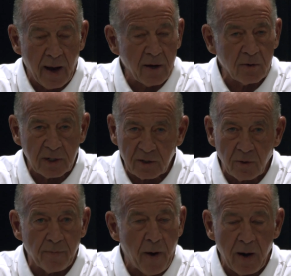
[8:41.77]
I don't need to
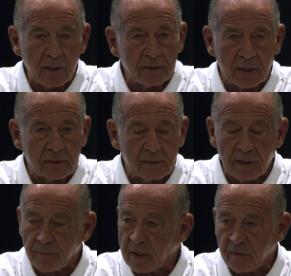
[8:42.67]
apologize to
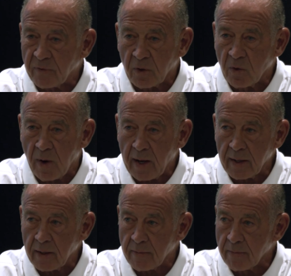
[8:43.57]
anybody for who I
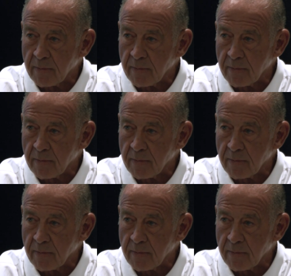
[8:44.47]
am.